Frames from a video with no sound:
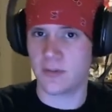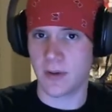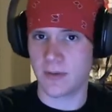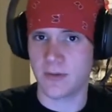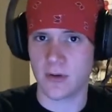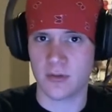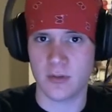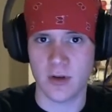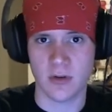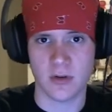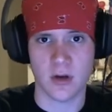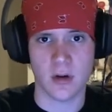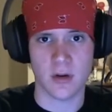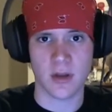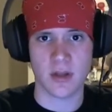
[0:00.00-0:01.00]
My first one is
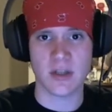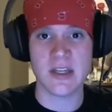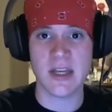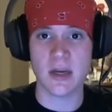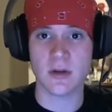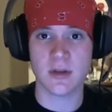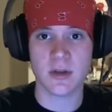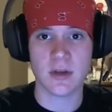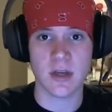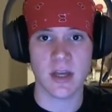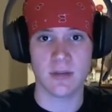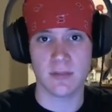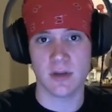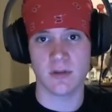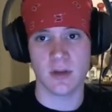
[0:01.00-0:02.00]
called Tilt
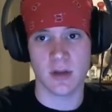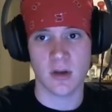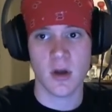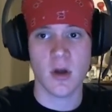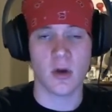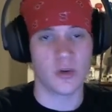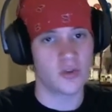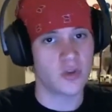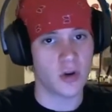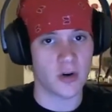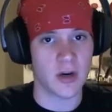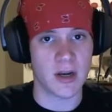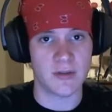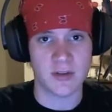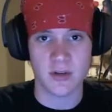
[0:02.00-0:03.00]
in Music, on
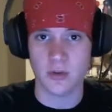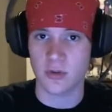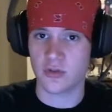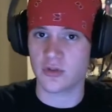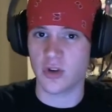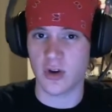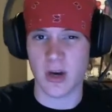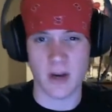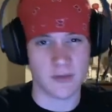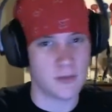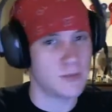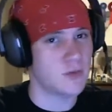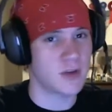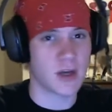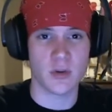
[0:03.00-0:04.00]
StarCraft, or StarCraft in
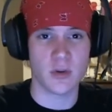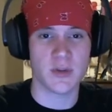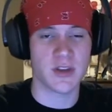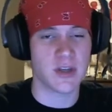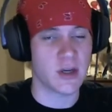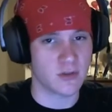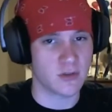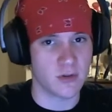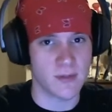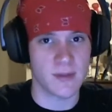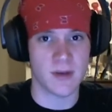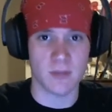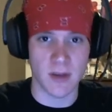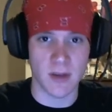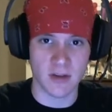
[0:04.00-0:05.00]
Music. I don't know what the title's going to be,
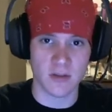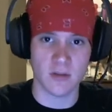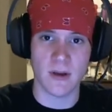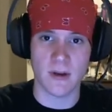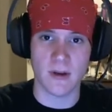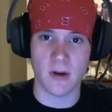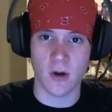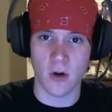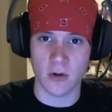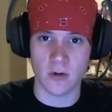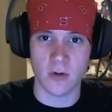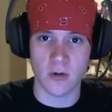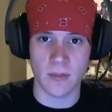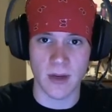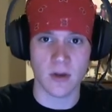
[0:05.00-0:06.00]
but it's basically going to be an
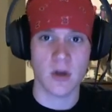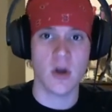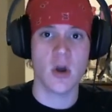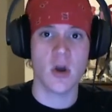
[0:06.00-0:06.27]
article about